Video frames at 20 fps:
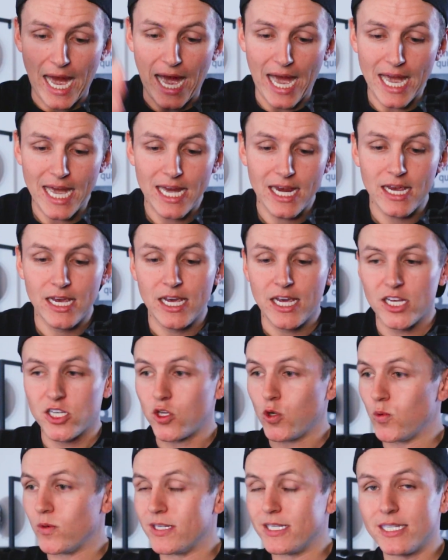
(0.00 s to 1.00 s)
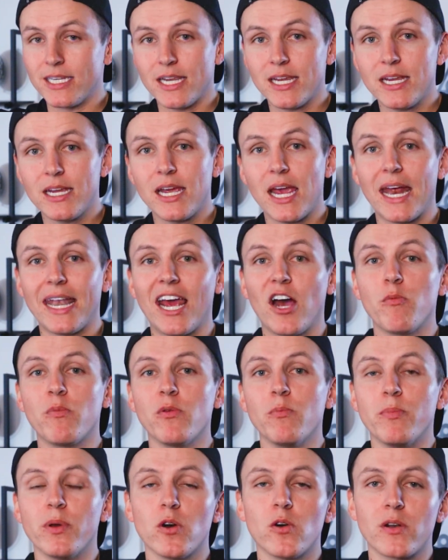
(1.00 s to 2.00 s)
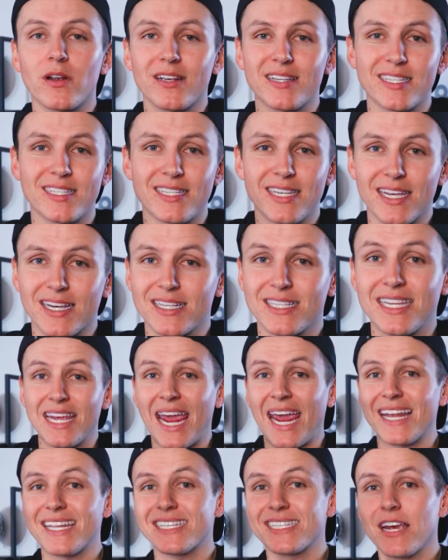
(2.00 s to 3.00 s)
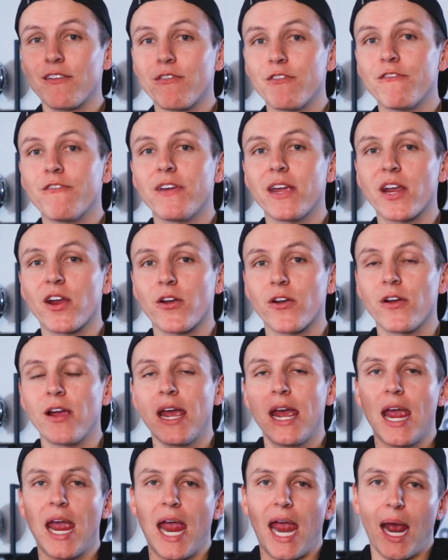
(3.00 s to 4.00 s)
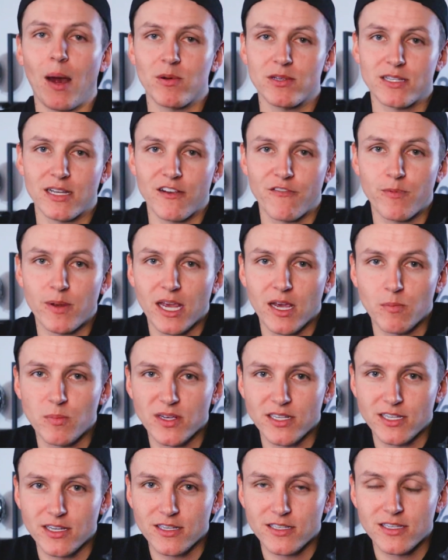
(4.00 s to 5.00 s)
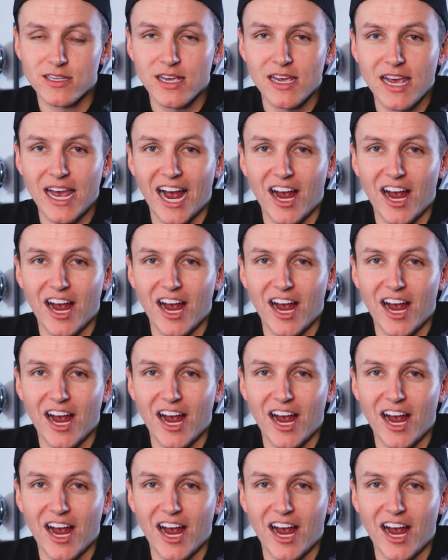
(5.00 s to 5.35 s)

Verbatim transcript: A to Z and help you build a six and seven figure Amazon FBA business.